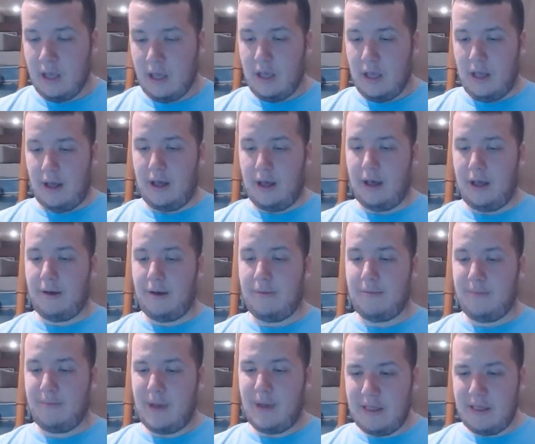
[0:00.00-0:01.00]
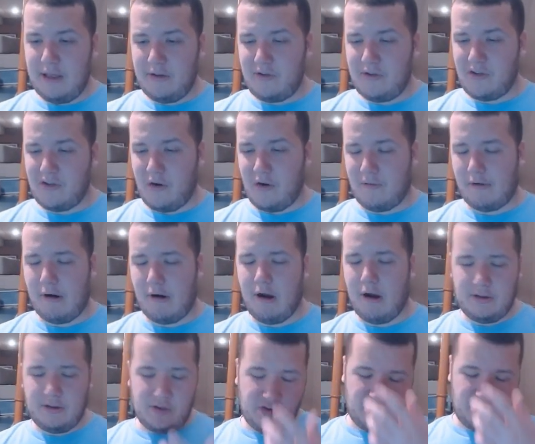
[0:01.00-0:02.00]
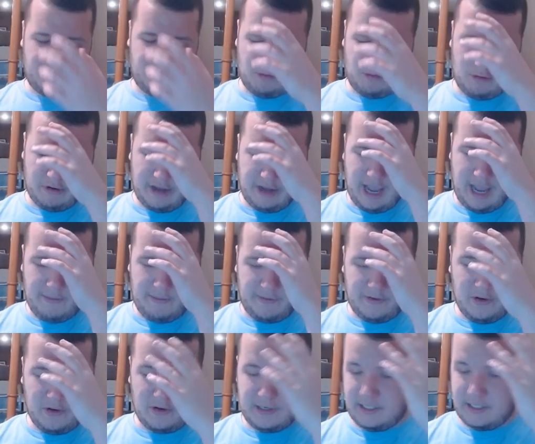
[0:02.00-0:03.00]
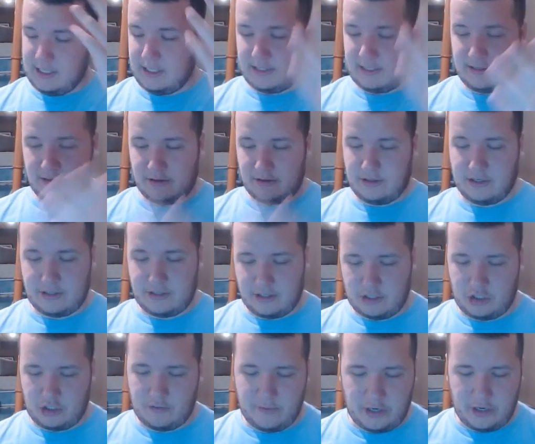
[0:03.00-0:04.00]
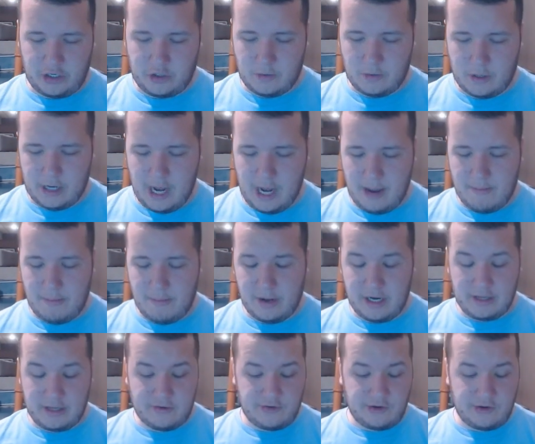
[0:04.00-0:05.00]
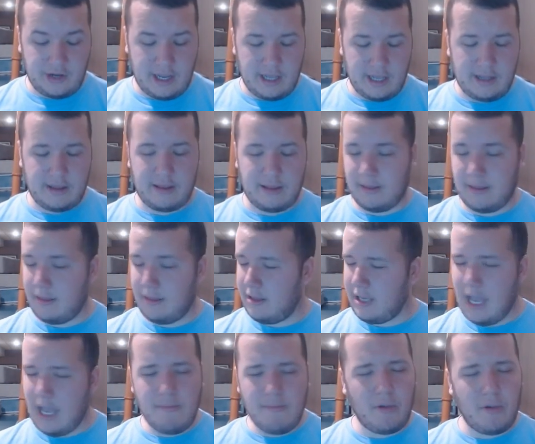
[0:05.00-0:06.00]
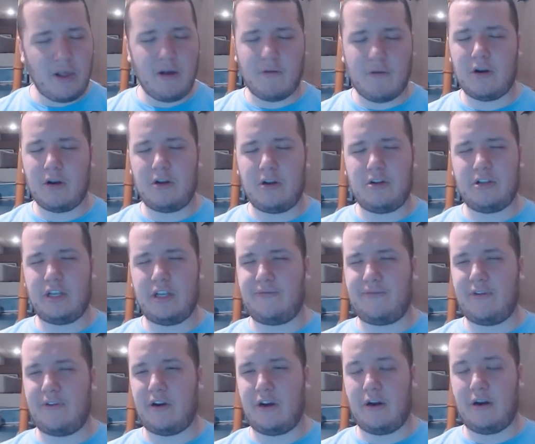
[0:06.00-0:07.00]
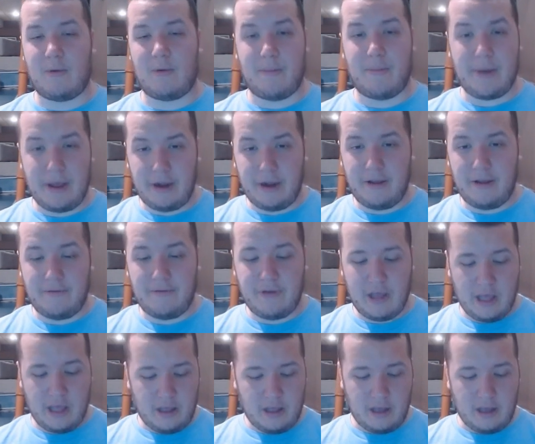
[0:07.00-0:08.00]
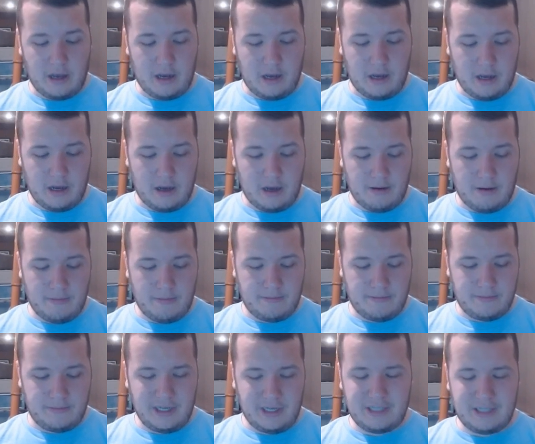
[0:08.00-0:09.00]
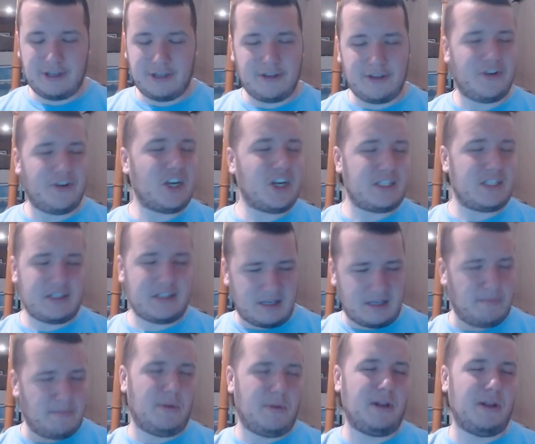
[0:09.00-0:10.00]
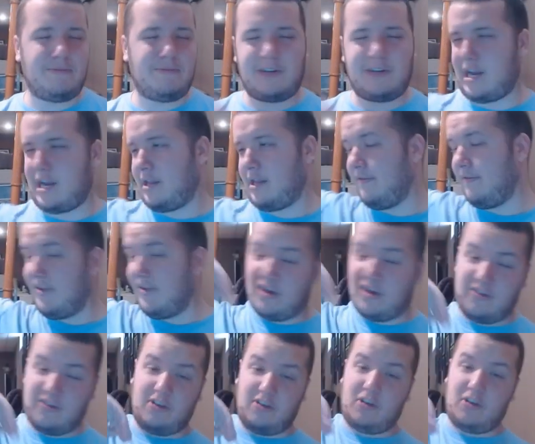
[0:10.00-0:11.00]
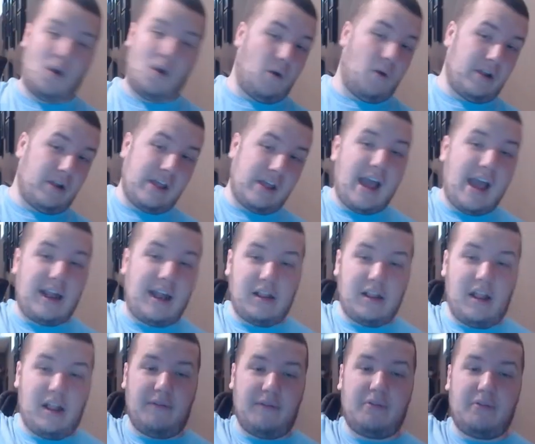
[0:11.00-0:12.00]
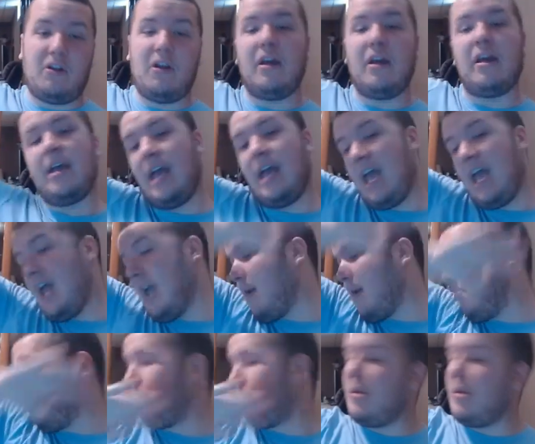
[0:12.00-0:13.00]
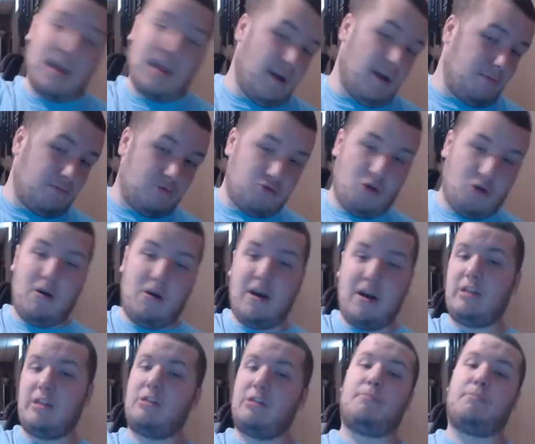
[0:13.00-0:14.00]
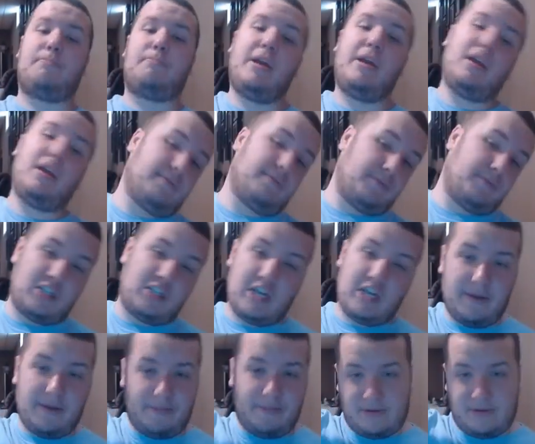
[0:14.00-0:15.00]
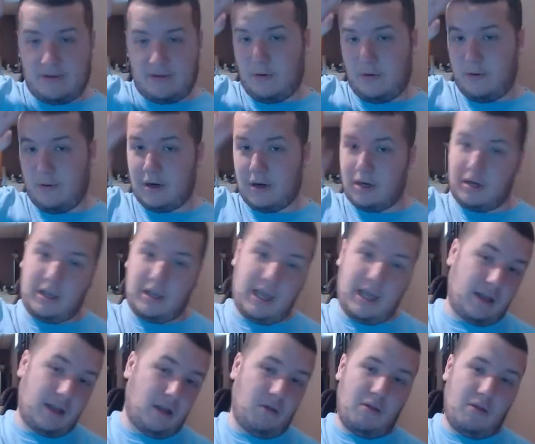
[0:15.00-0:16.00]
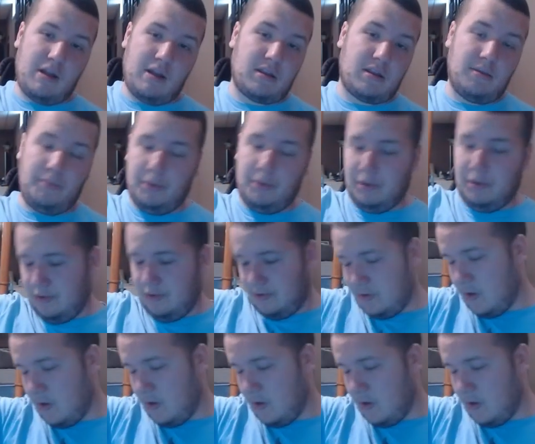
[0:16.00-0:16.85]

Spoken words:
And then just overall, it's a short game review, because this is just a very short game. But the gameplay overall just gets very repetitive. It's a very simple objective. You just go to the end of the level and beat up droids, or beat up ships, or get collectibles,